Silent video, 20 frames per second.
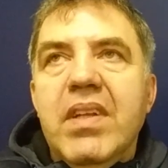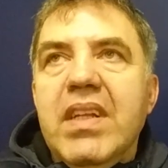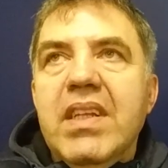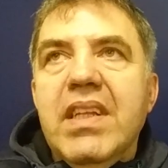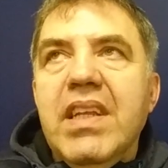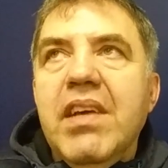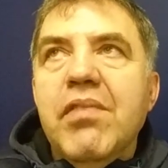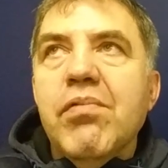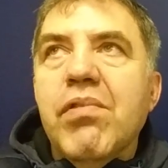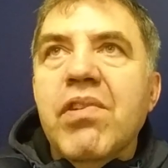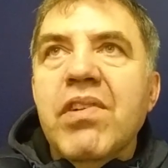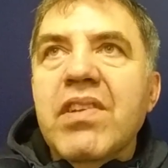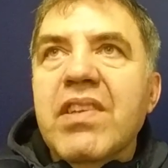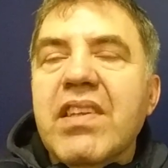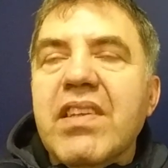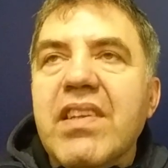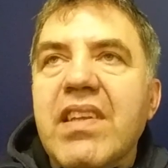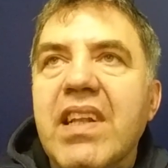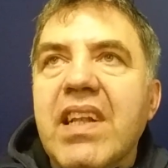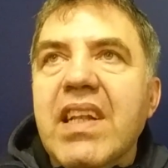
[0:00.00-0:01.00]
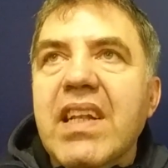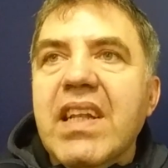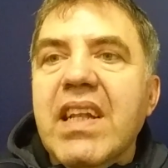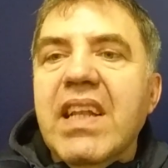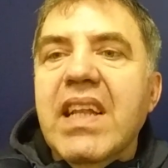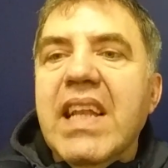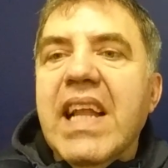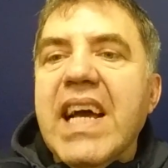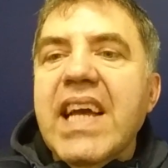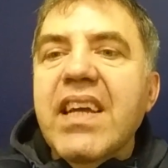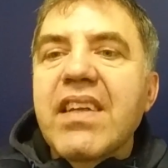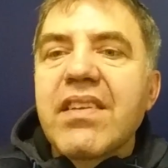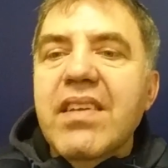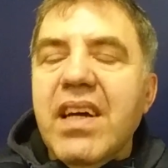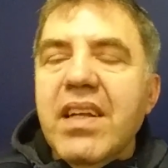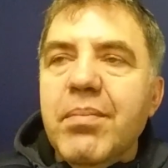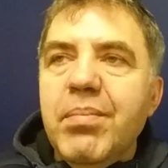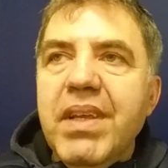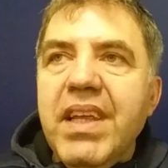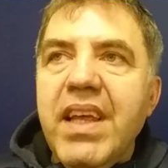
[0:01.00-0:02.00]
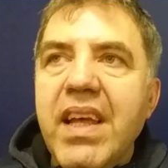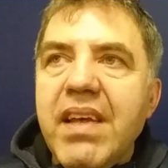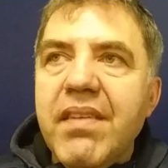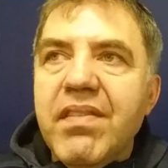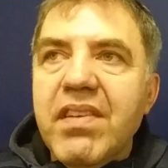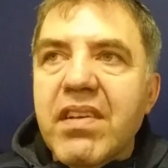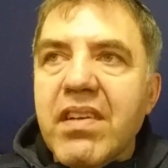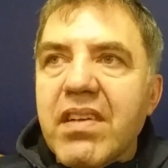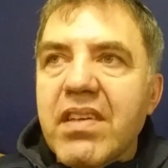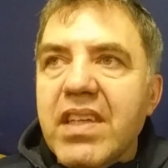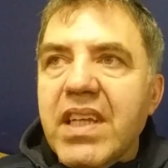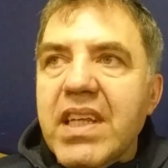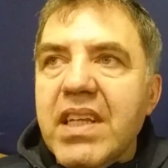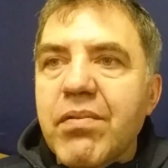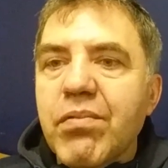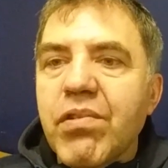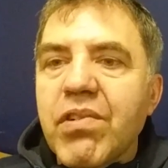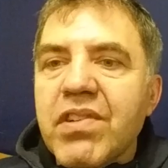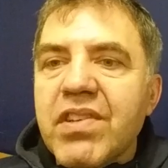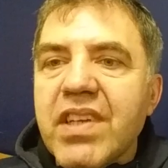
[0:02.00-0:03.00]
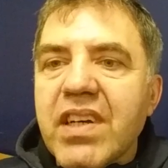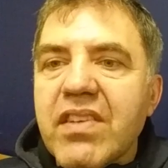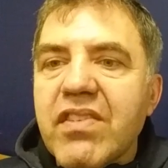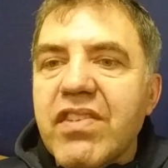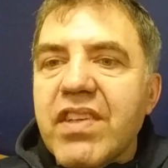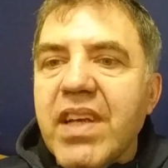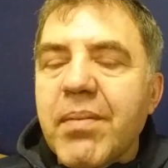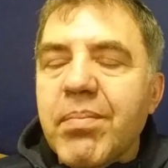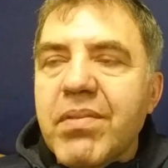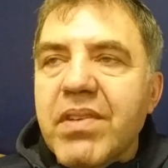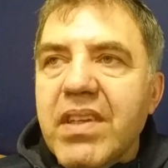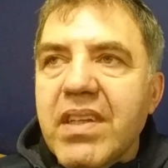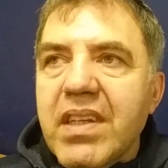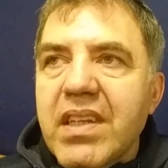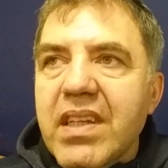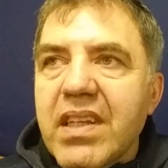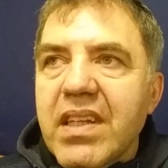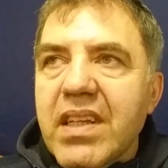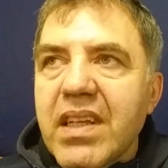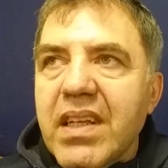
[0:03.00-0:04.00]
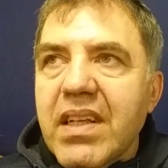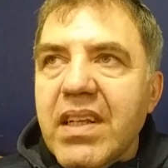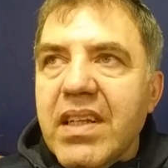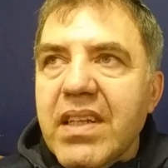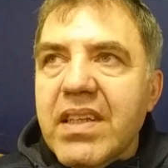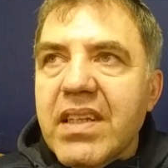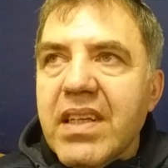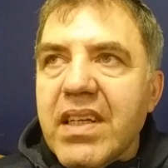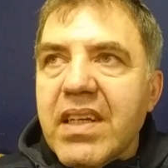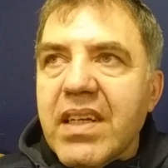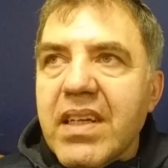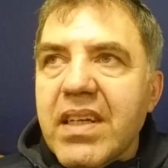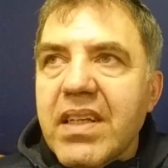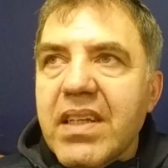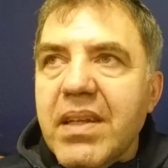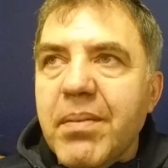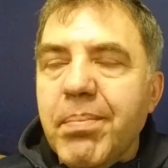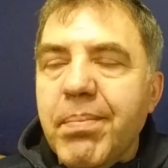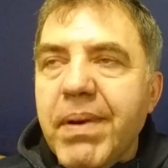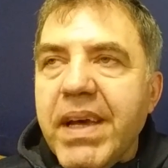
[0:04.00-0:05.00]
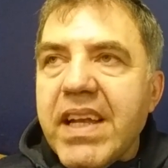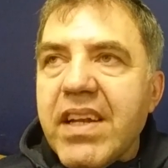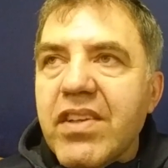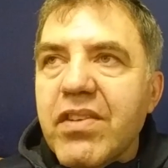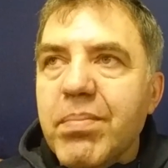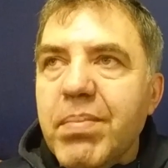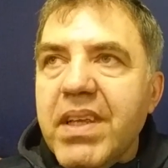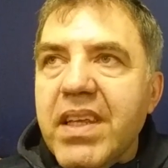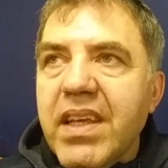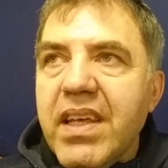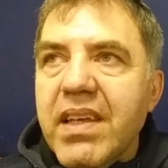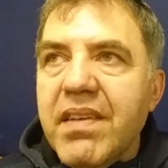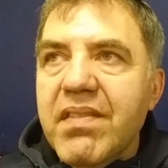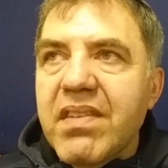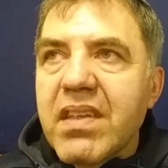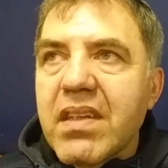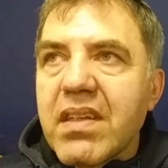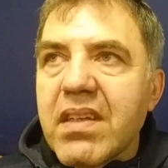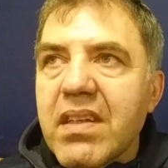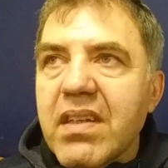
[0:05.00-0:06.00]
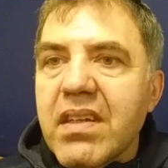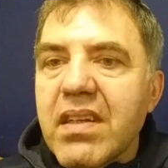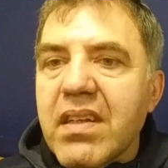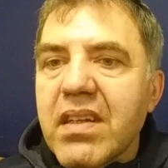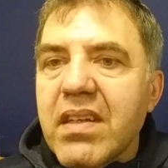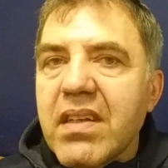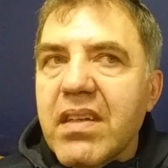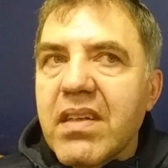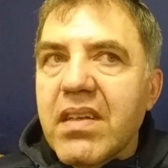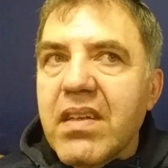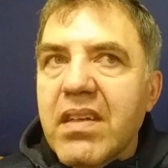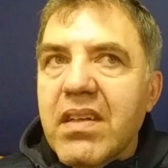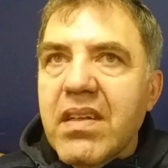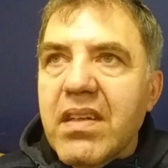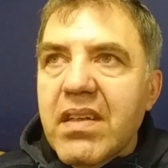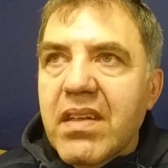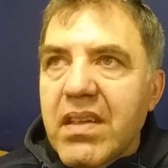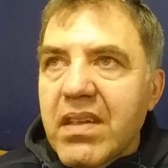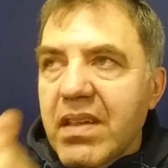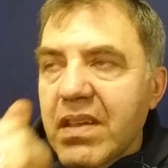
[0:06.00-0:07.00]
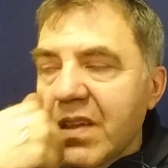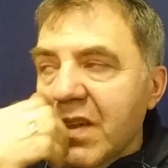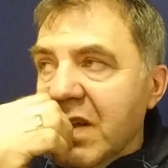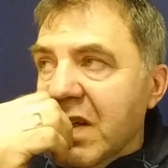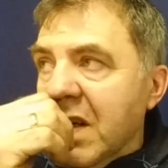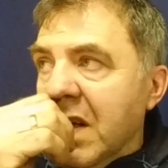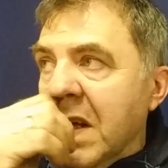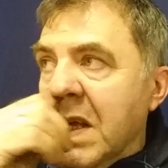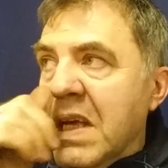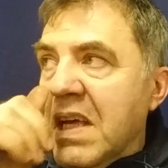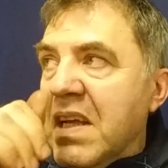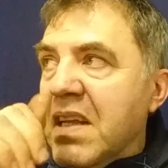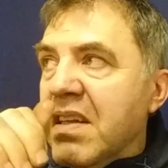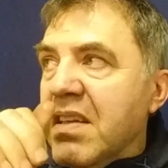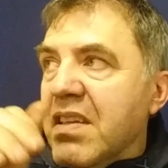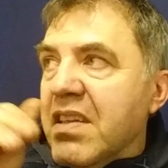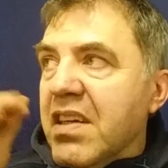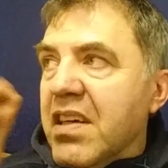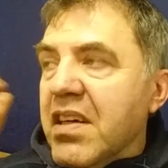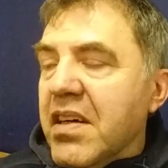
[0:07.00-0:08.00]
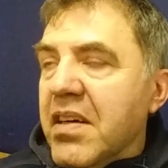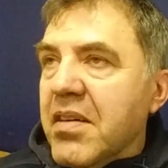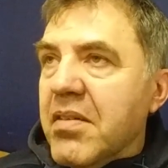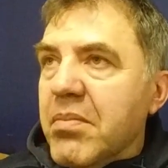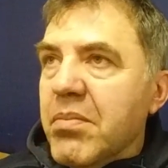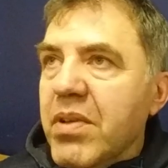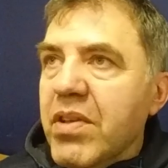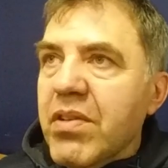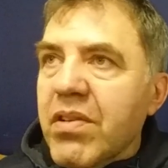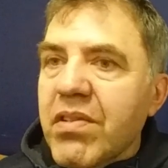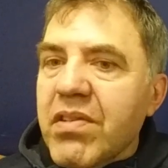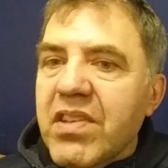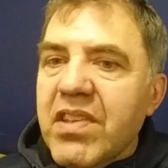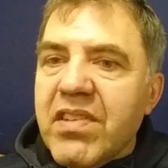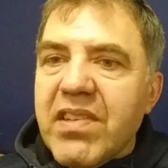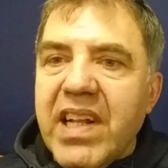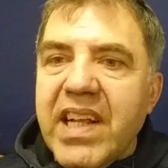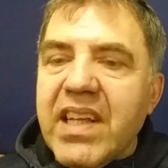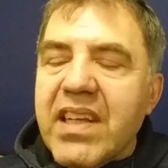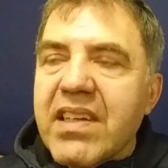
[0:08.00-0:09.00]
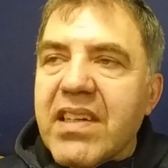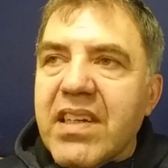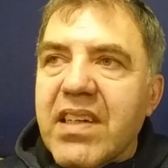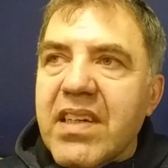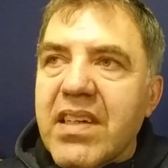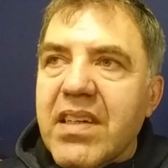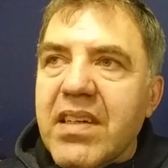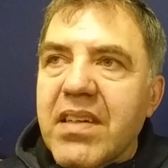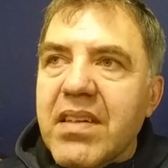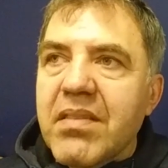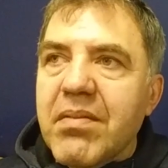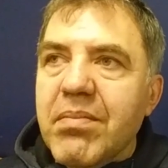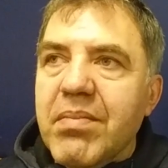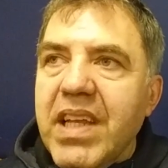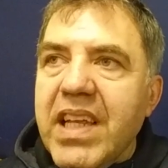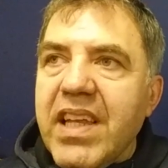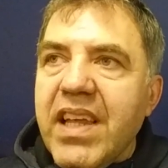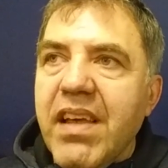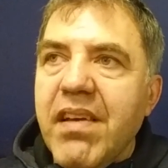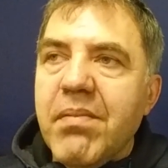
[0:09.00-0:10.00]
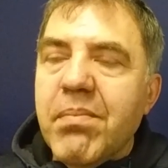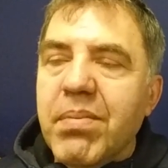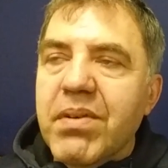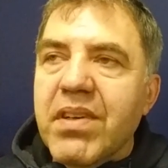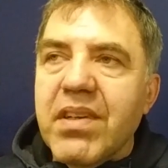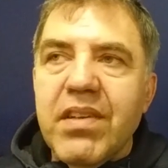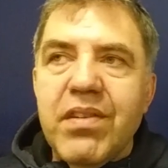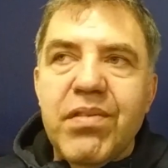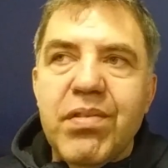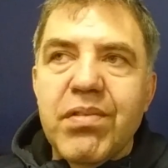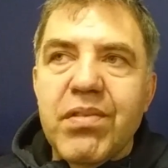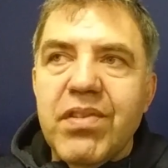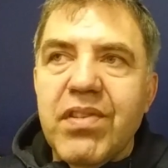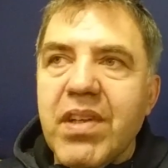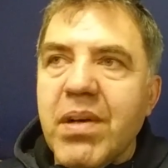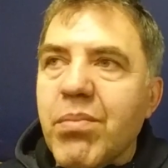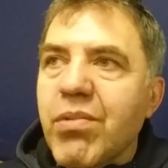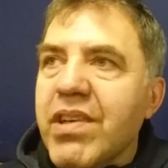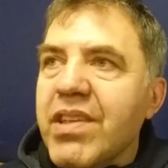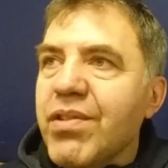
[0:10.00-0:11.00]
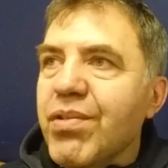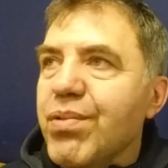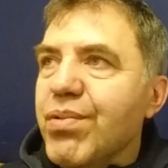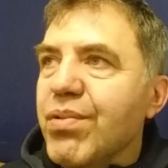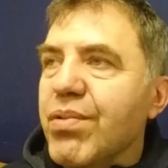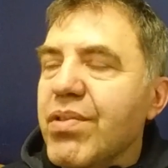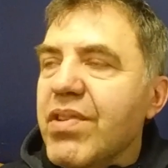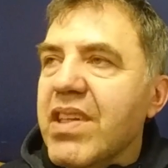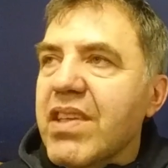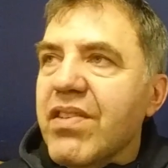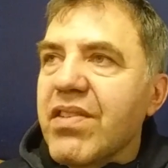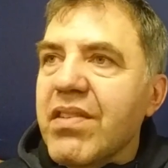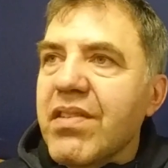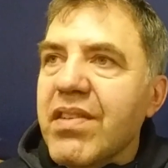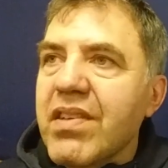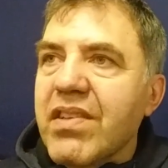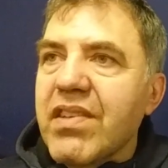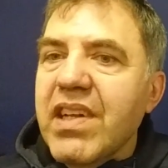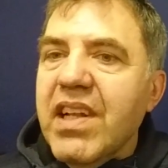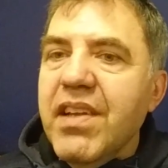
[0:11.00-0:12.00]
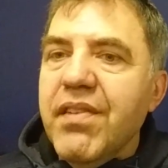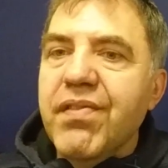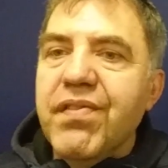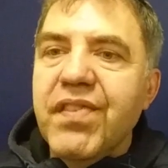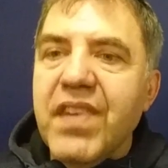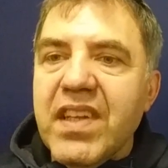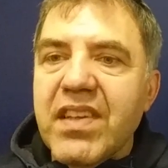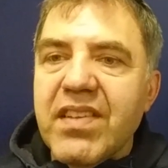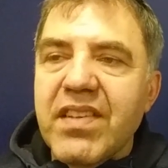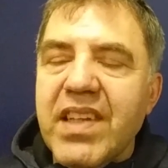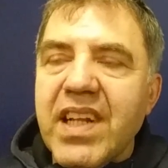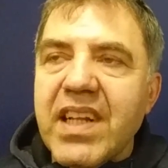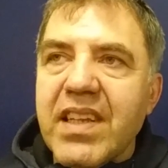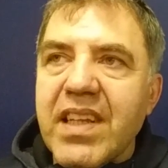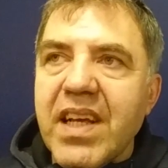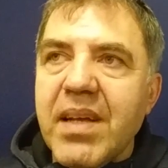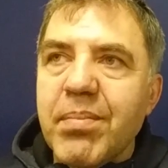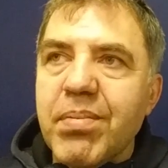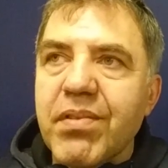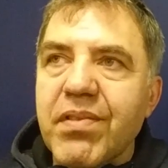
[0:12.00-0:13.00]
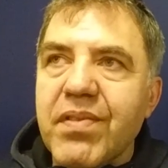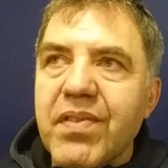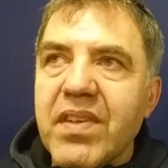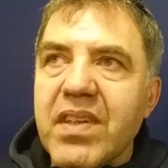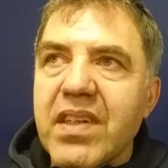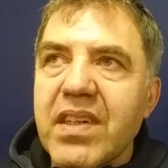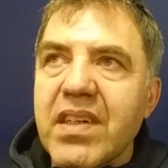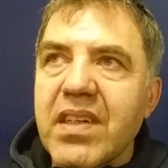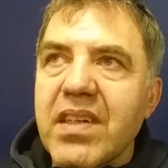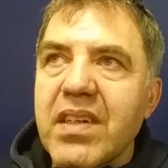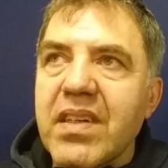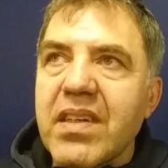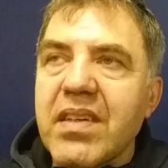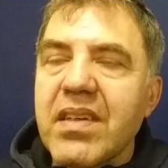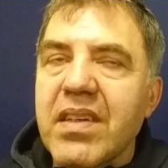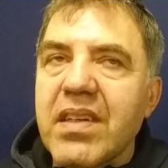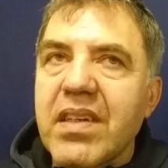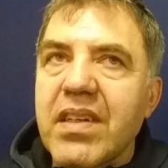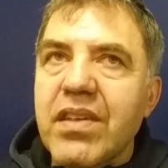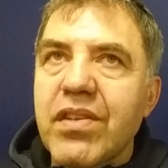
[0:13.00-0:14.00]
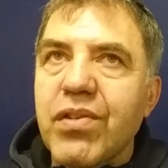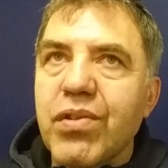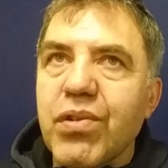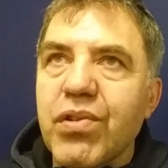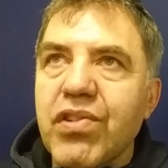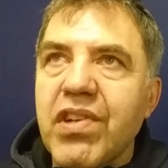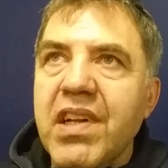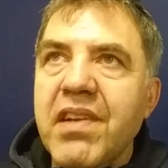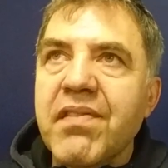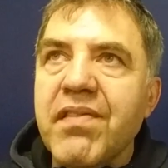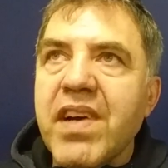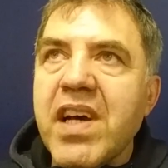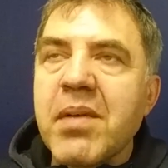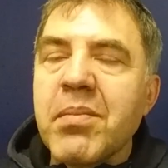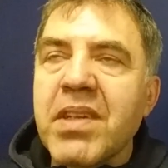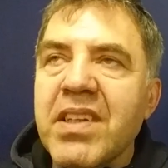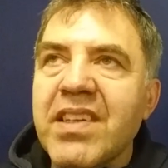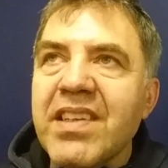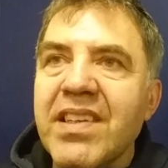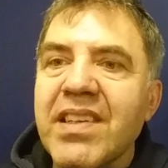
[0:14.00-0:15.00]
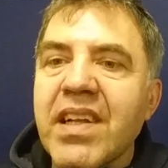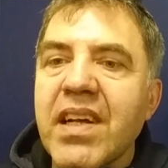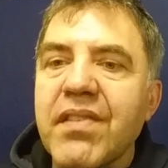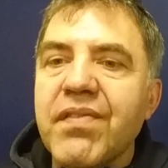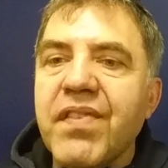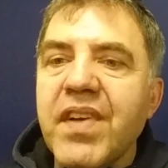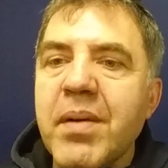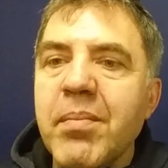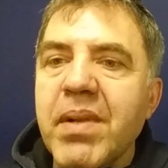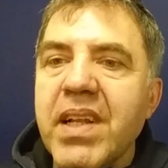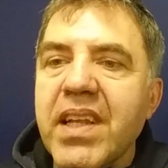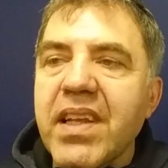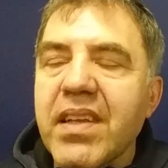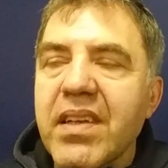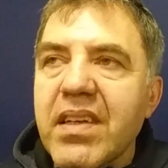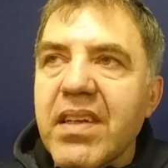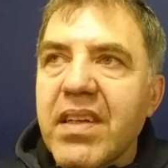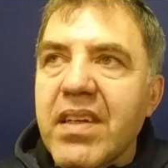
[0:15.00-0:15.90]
they won't like that behavior. They won't accept the parents' behavior. And it's like they gave birth to someone who doesn't really fit that type of social environment in that family.